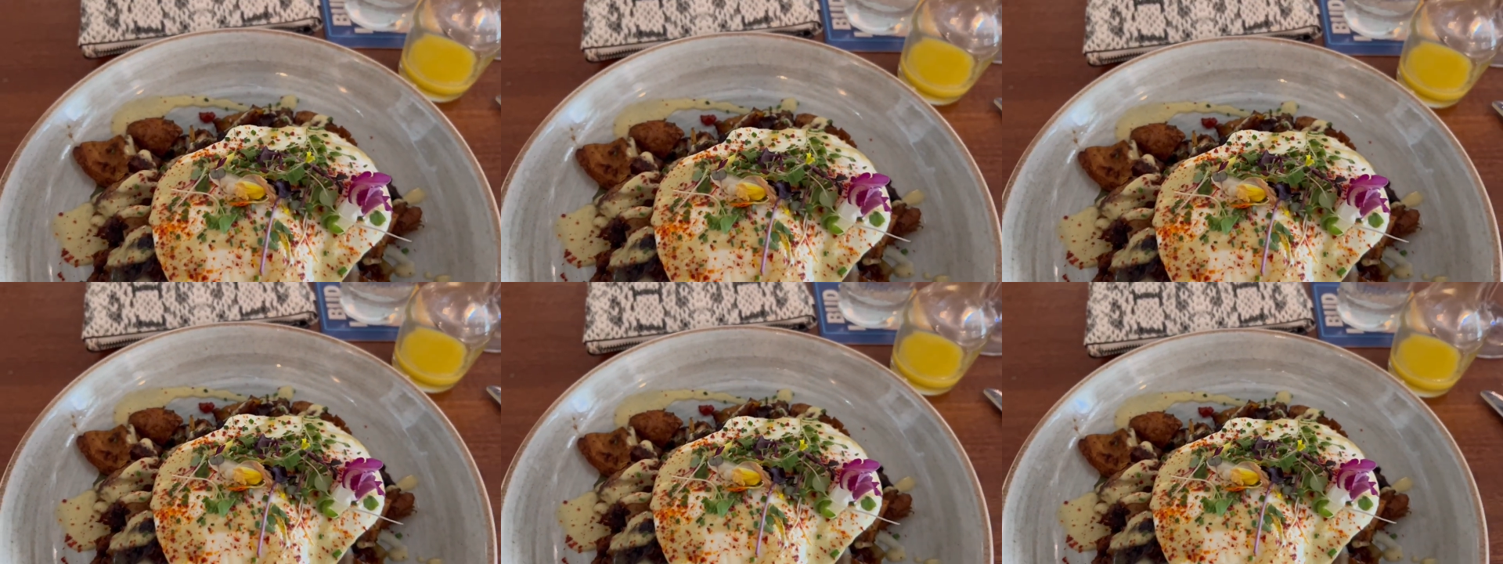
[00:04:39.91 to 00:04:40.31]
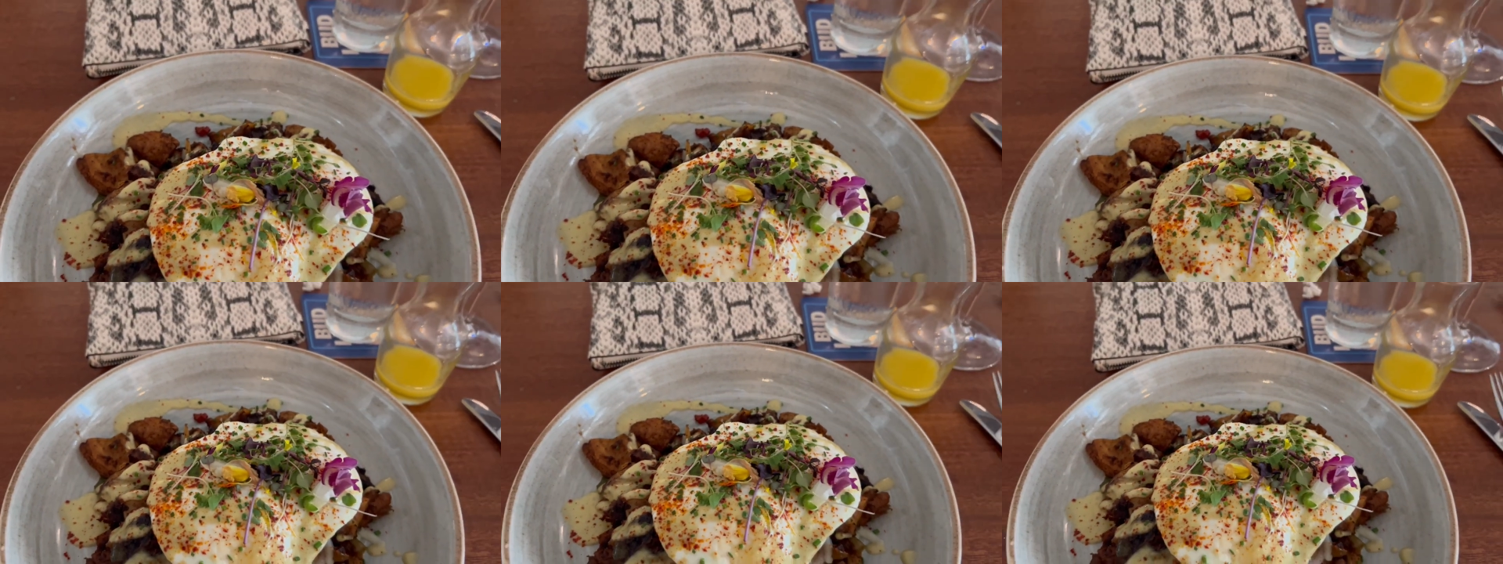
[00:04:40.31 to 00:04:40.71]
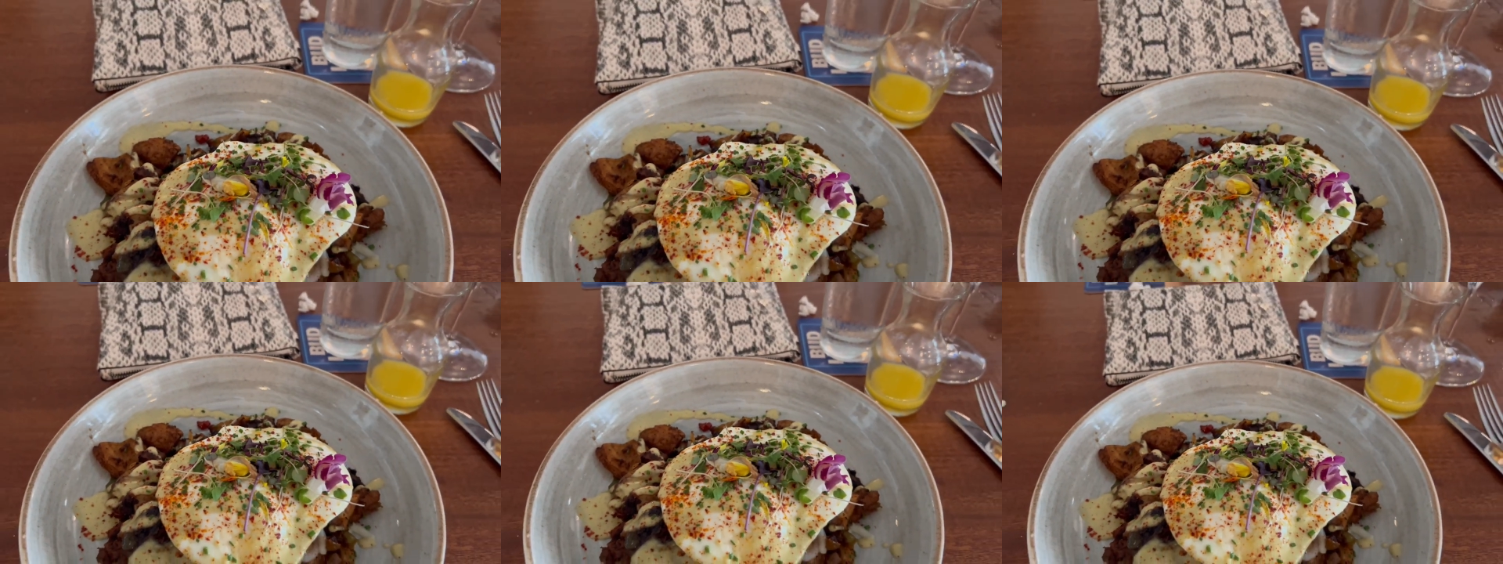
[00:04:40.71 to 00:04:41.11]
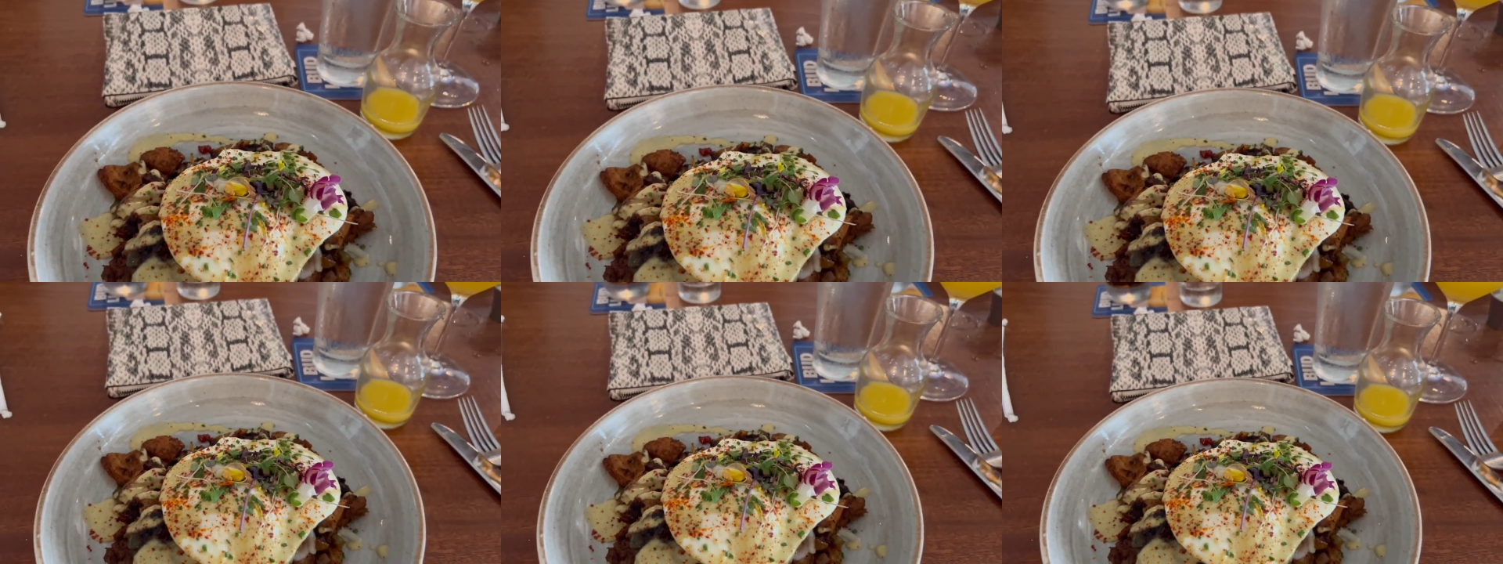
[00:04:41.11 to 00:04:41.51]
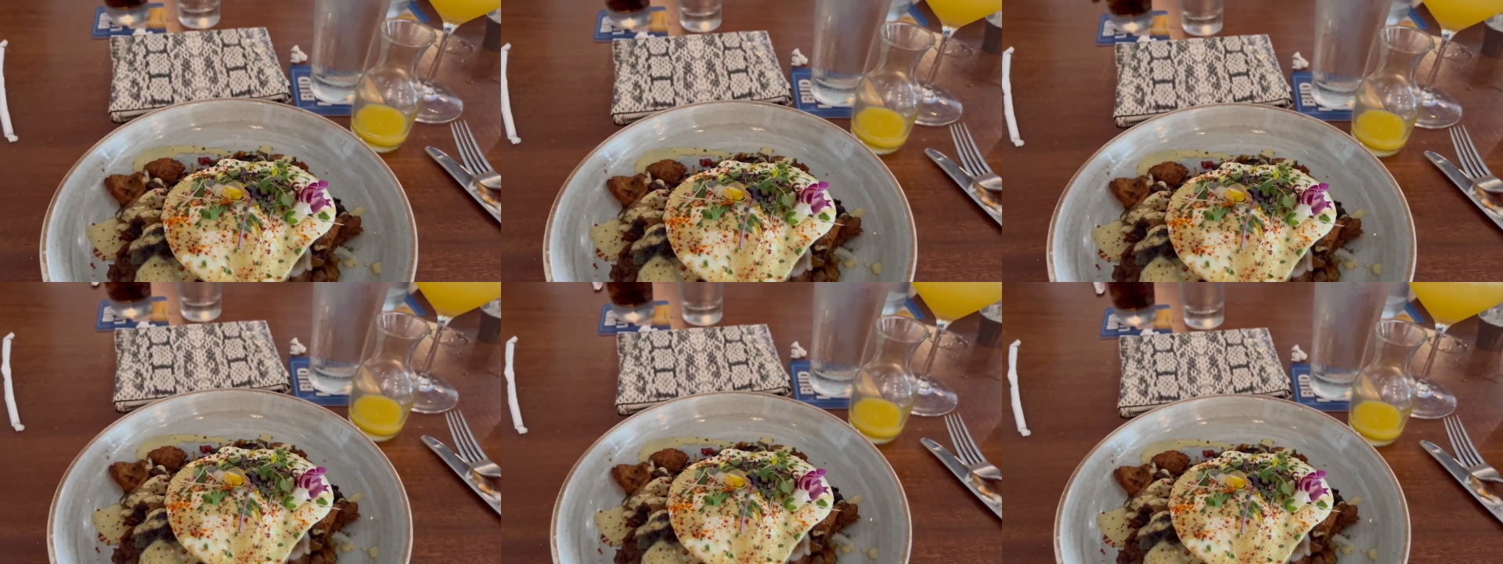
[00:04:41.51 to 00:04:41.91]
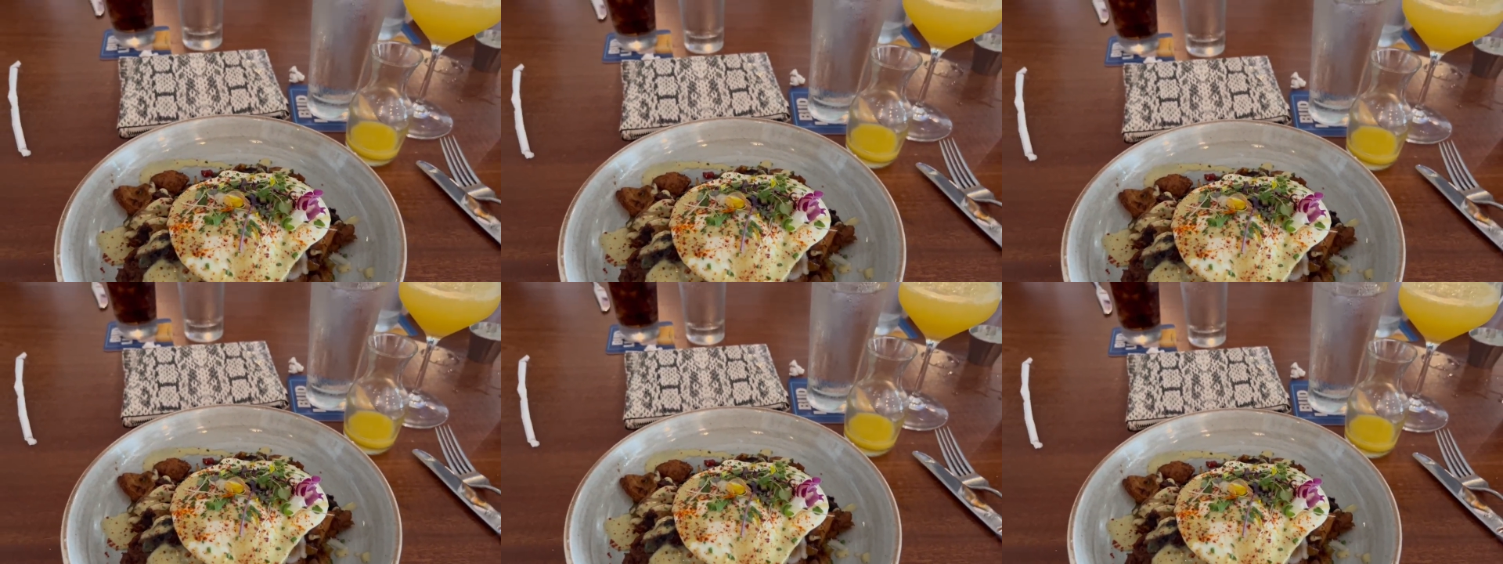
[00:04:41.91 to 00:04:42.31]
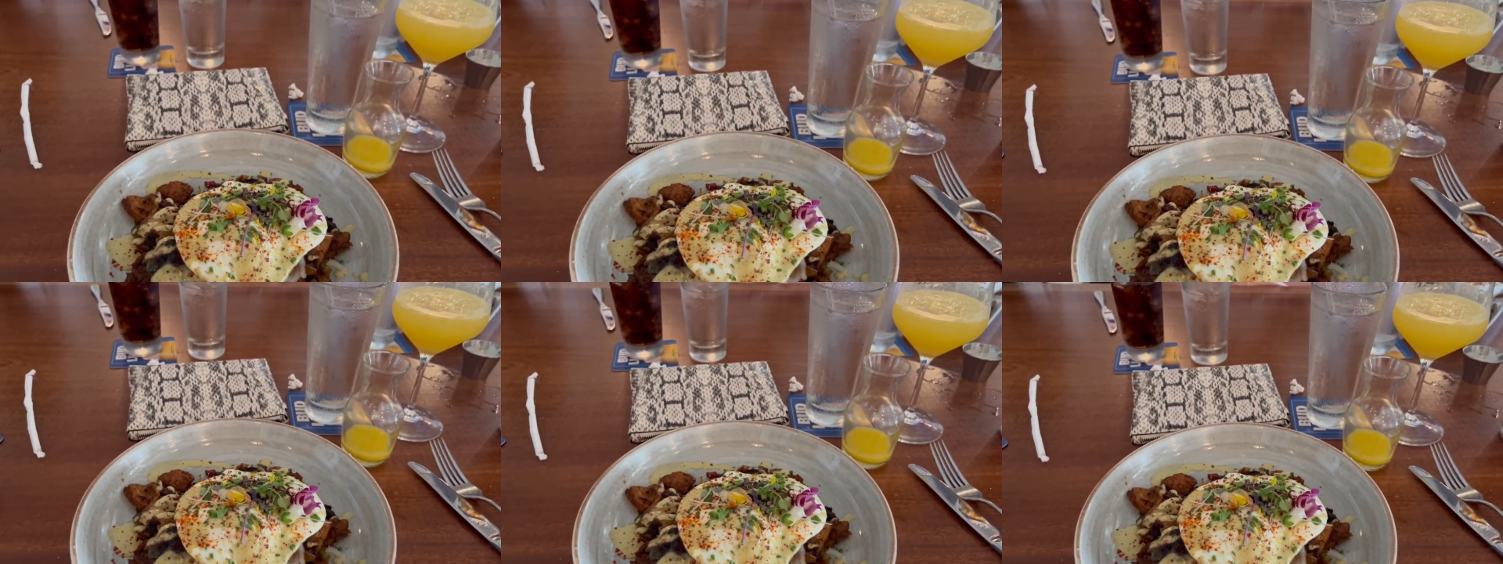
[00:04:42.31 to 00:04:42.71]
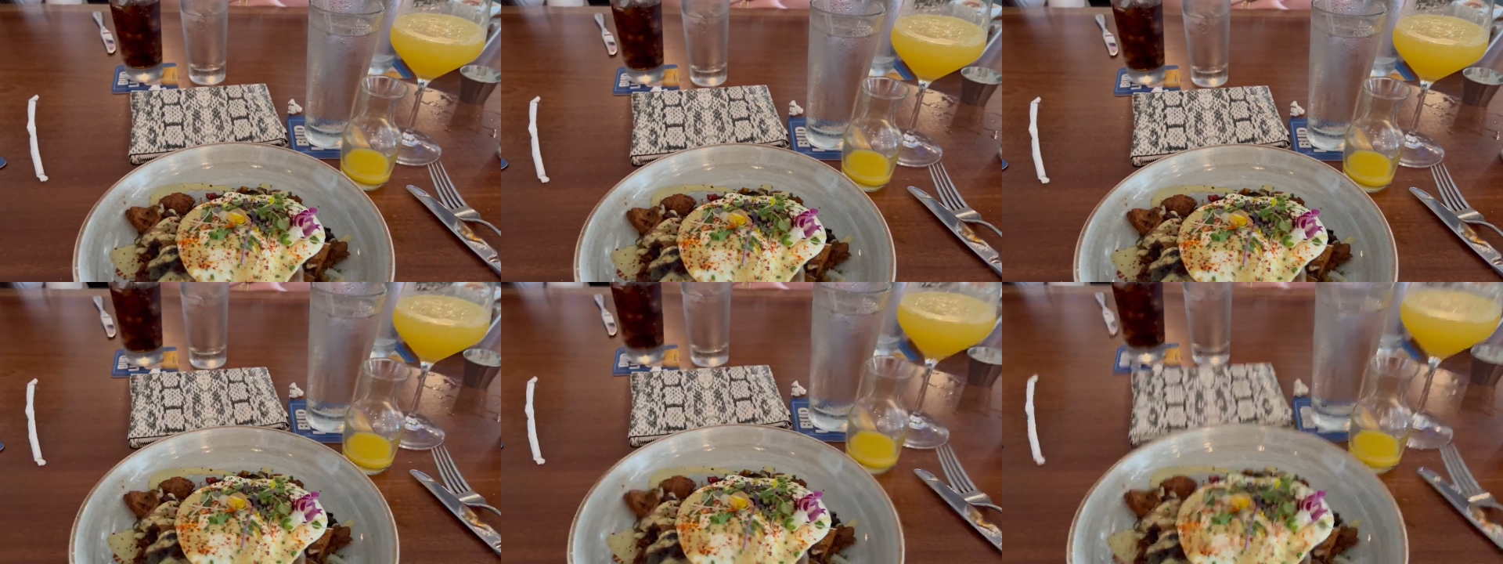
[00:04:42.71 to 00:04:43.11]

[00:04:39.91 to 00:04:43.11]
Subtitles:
No face is visible, so there are no lips to read.